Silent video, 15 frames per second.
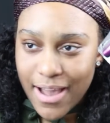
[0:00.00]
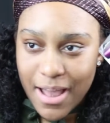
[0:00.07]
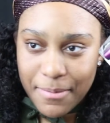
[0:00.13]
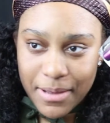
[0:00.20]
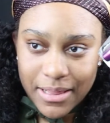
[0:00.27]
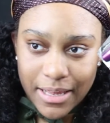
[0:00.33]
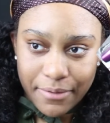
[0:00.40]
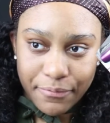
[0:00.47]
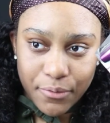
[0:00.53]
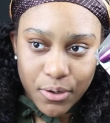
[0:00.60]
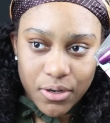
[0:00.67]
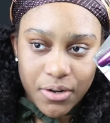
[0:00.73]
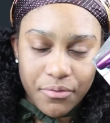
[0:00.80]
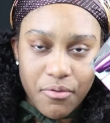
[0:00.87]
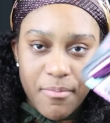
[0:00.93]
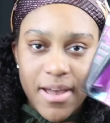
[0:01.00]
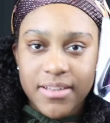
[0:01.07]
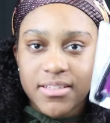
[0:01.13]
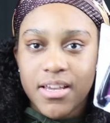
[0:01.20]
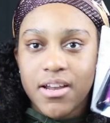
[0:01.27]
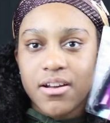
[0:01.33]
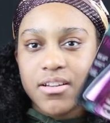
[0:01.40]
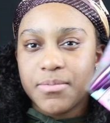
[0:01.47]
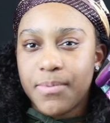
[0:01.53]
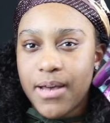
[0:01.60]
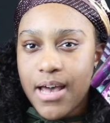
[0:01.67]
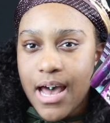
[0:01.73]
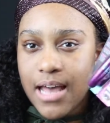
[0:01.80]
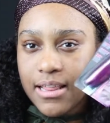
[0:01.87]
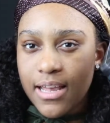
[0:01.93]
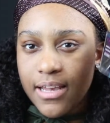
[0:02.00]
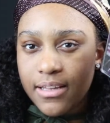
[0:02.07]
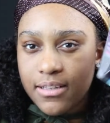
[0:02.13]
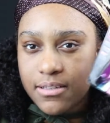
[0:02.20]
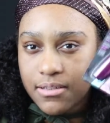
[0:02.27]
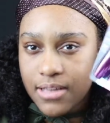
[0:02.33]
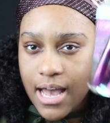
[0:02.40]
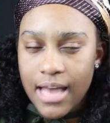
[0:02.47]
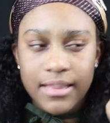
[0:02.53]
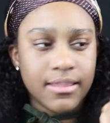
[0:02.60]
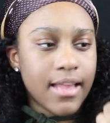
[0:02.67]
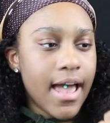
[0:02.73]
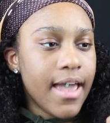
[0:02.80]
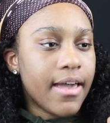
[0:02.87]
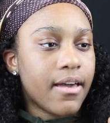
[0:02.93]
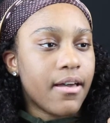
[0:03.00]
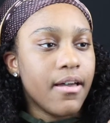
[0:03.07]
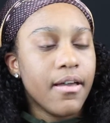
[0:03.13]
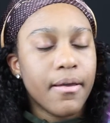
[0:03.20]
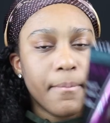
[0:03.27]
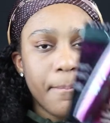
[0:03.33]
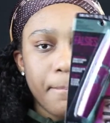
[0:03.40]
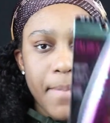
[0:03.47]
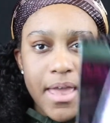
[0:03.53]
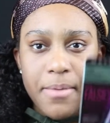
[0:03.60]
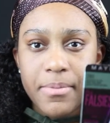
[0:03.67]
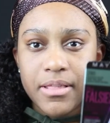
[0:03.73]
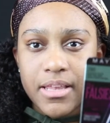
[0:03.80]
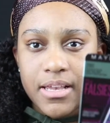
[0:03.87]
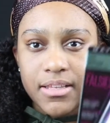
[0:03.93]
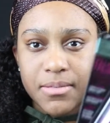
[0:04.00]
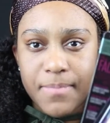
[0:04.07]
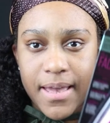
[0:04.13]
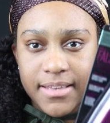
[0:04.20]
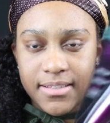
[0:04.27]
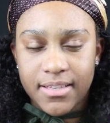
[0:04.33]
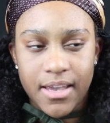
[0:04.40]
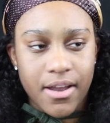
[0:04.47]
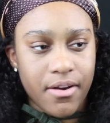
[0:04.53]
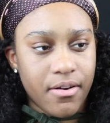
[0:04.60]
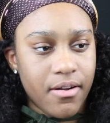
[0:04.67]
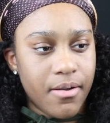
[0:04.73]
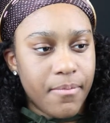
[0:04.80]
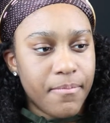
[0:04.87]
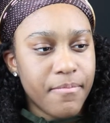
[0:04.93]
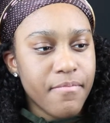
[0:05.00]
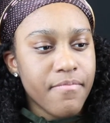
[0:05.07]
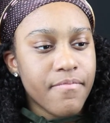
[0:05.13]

I got about like 4 different mascaras, but I like Maybelline's mascara.